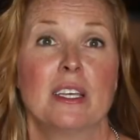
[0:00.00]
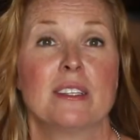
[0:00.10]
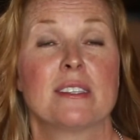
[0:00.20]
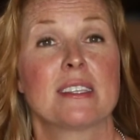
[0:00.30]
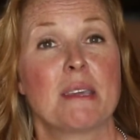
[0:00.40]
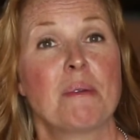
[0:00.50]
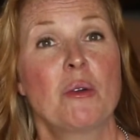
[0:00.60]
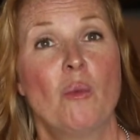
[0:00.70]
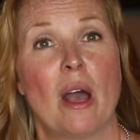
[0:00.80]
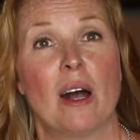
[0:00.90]

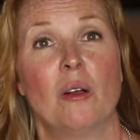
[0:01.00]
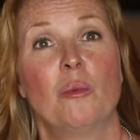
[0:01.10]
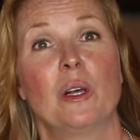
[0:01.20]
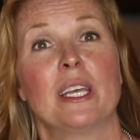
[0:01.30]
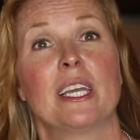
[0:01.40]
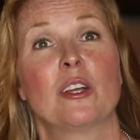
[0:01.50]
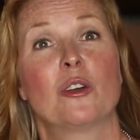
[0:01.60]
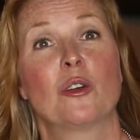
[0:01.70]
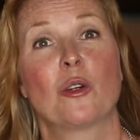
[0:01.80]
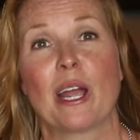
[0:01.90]
Sleeping well will
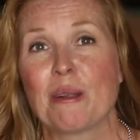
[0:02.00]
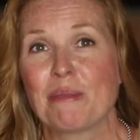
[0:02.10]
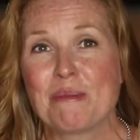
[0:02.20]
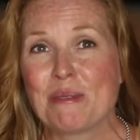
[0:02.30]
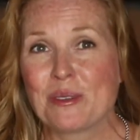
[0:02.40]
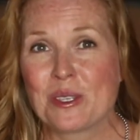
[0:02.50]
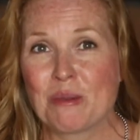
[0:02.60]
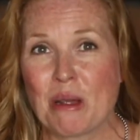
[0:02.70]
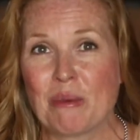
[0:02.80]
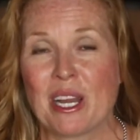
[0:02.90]
incredibly boost
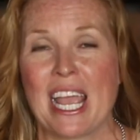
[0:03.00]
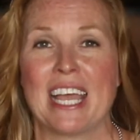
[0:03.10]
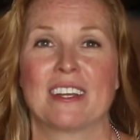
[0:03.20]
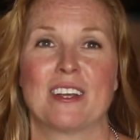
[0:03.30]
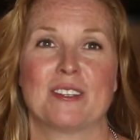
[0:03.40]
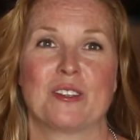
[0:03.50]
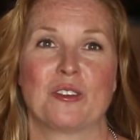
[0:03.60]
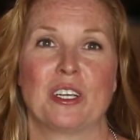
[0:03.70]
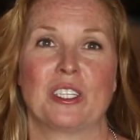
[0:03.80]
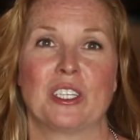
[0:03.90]
your memory and
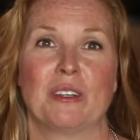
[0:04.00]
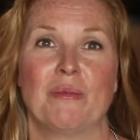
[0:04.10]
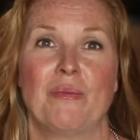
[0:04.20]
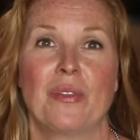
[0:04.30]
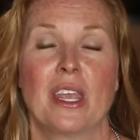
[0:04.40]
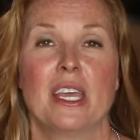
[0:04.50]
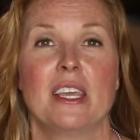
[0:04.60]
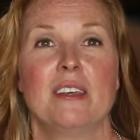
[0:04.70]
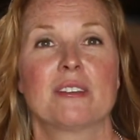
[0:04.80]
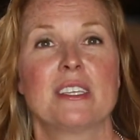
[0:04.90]
concentration.
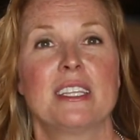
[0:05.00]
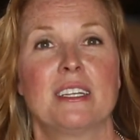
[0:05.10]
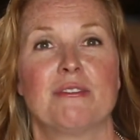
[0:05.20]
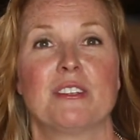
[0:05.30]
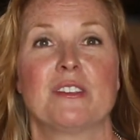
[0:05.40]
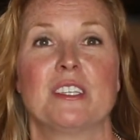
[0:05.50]
You'll see the difference